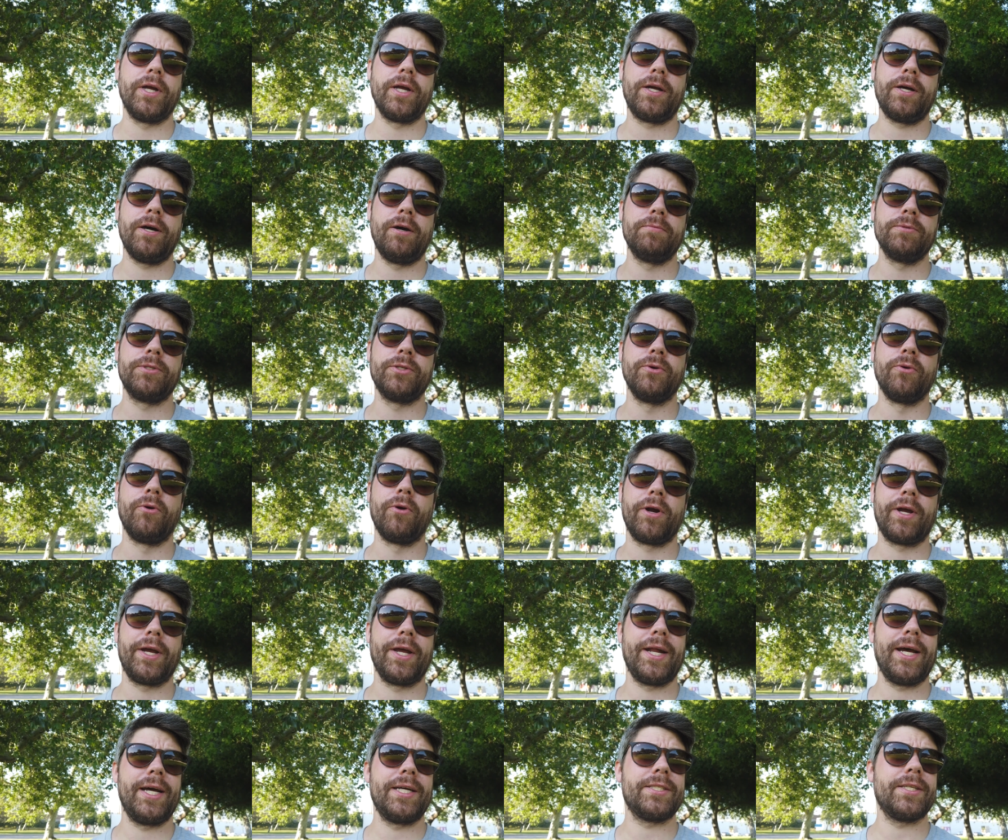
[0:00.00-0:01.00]
when it comes to
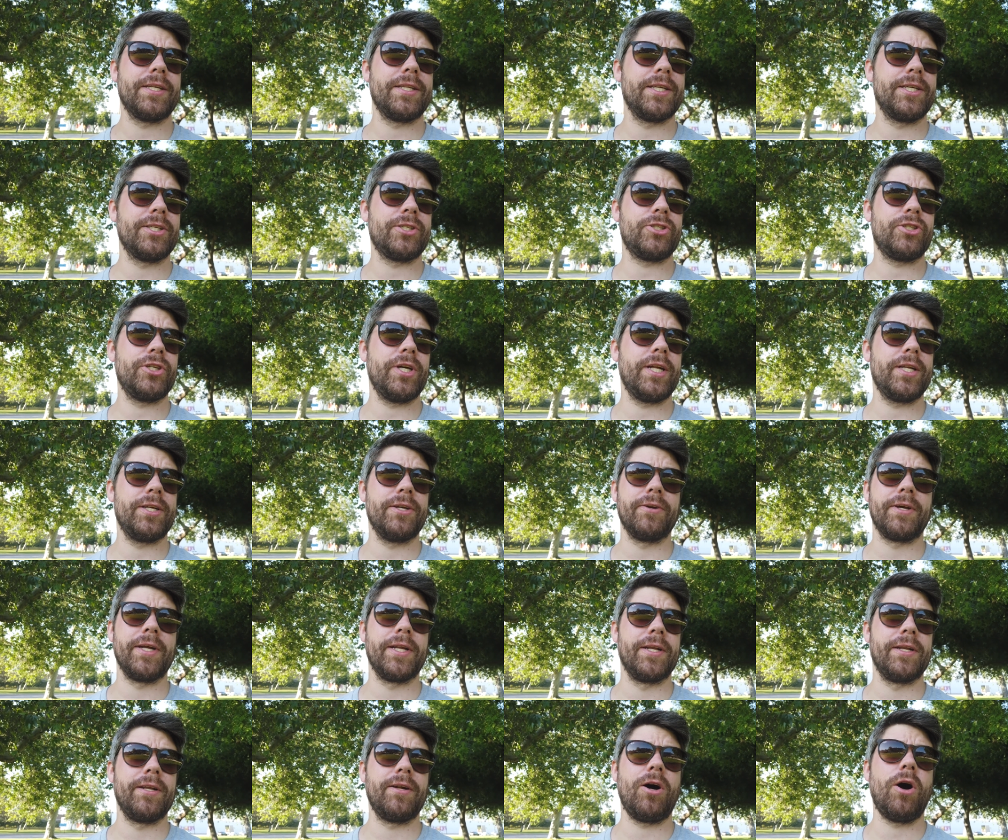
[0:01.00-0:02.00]
organizing this shit. You
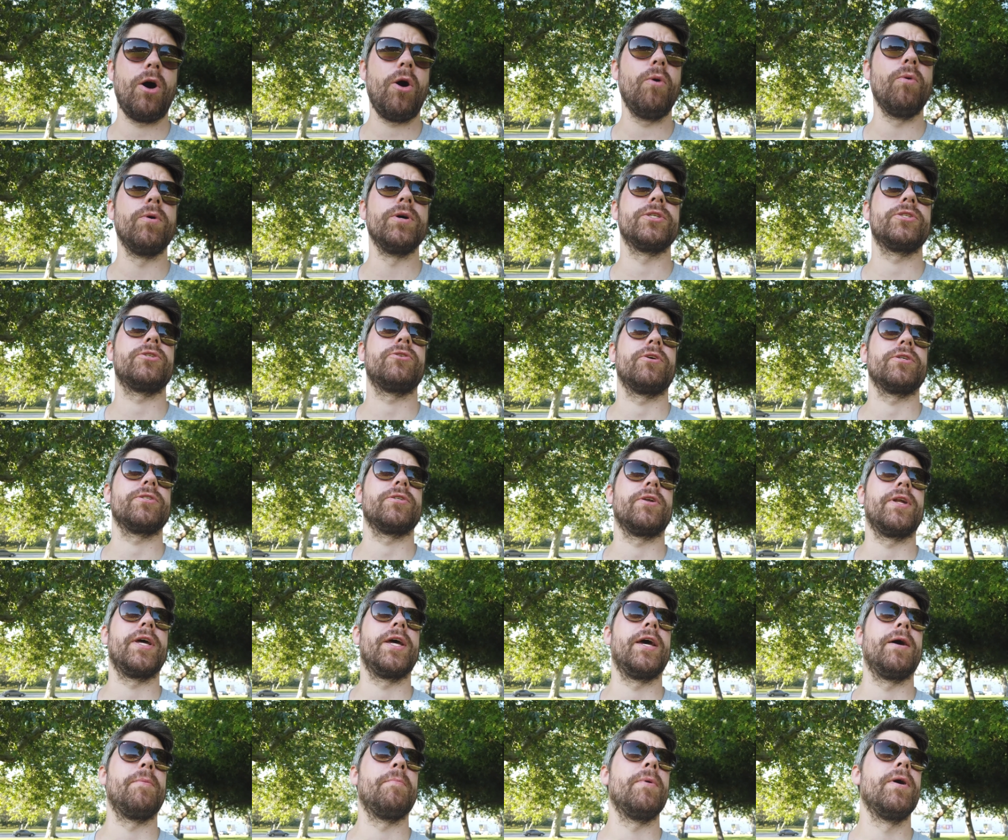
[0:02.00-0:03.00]
can always trust
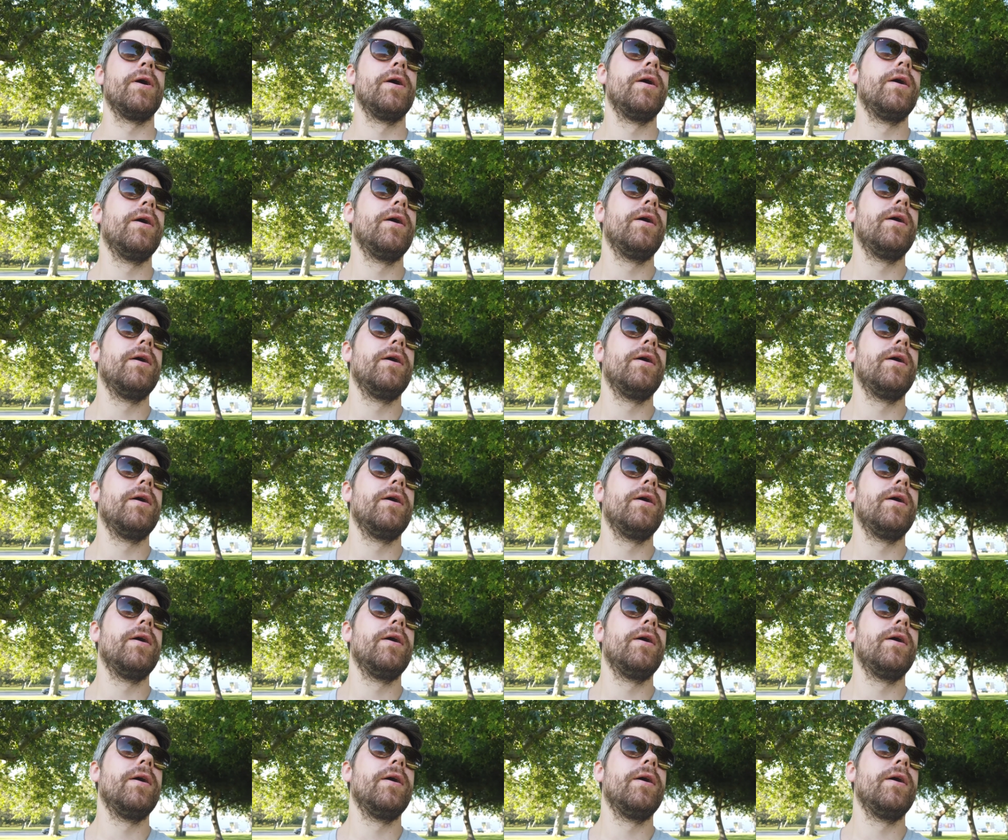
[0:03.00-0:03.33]
on him.